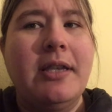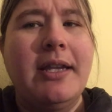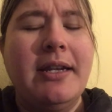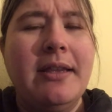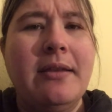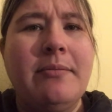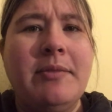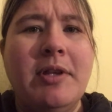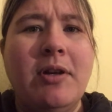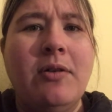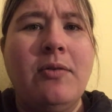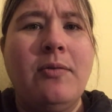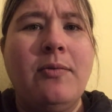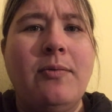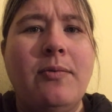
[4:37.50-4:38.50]
letting them
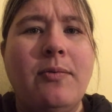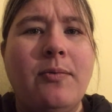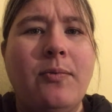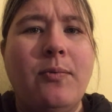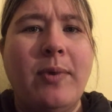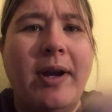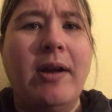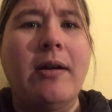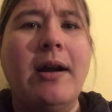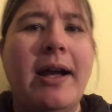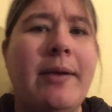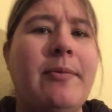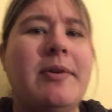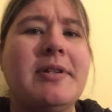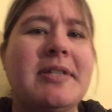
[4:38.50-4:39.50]
know where
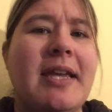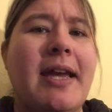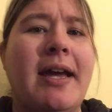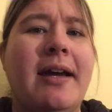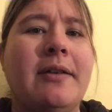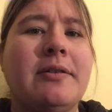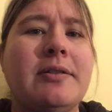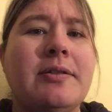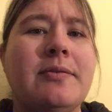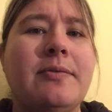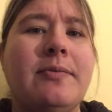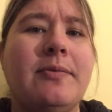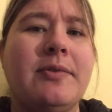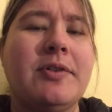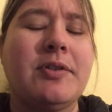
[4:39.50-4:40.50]
I was at
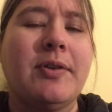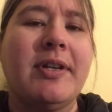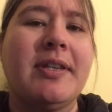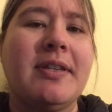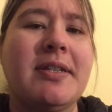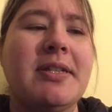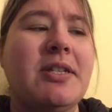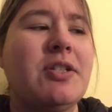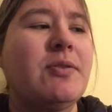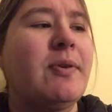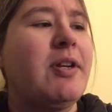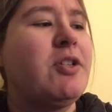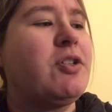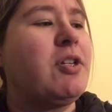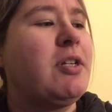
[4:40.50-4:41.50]
during the
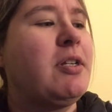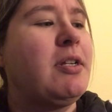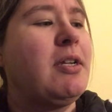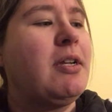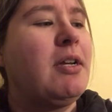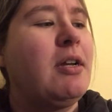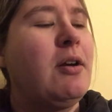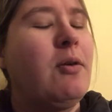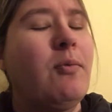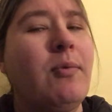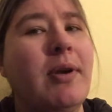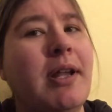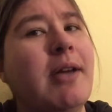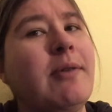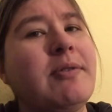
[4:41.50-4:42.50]
situation,
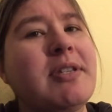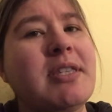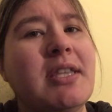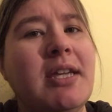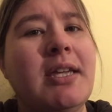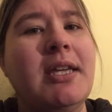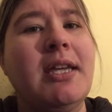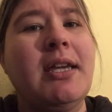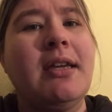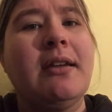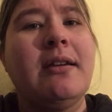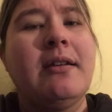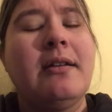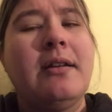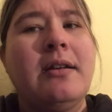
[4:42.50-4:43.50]
what I was
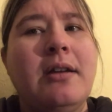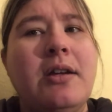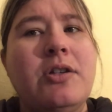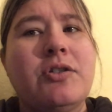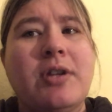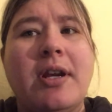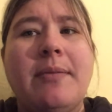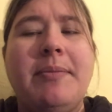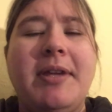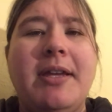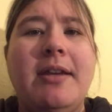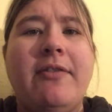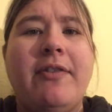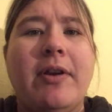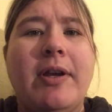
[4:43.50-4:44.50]
thinking, try to
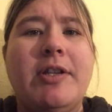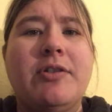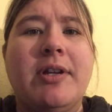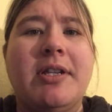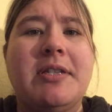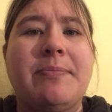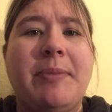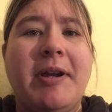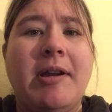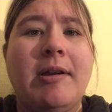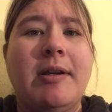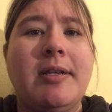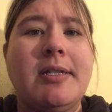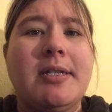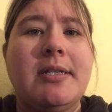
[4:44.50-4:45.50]
be very
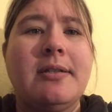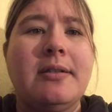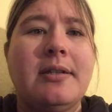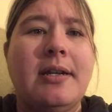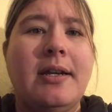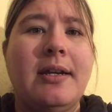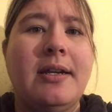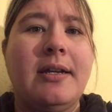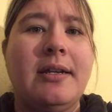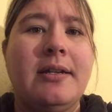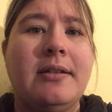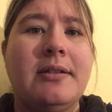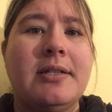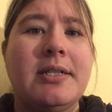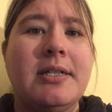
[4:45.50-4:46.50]
transparent
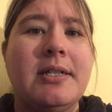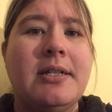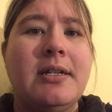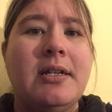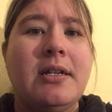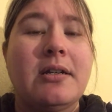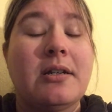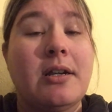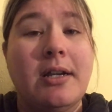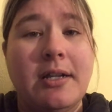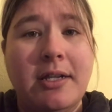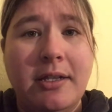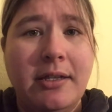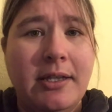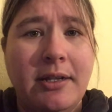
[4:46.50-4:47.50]
and kind
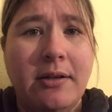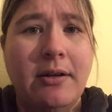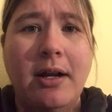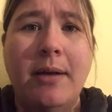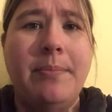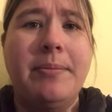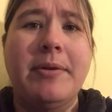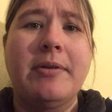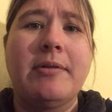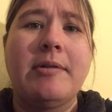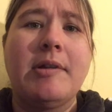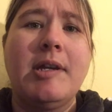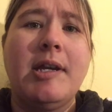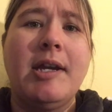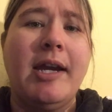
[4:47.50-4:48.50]
of clear up
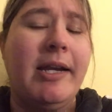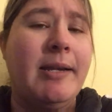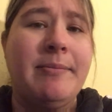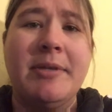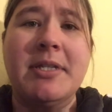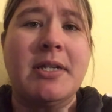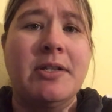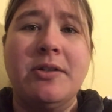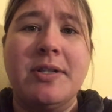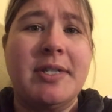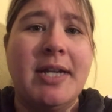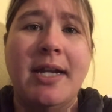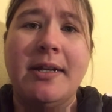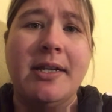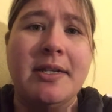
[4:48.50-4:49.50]
any
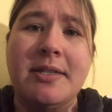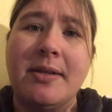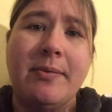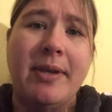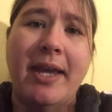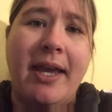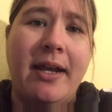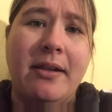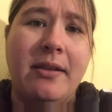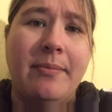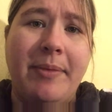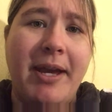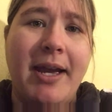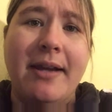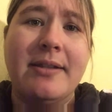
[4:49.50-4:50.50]
misunderstandings that we had in the
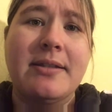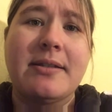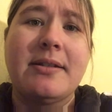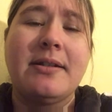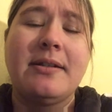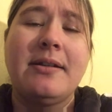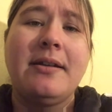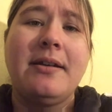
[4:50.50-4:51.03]
past.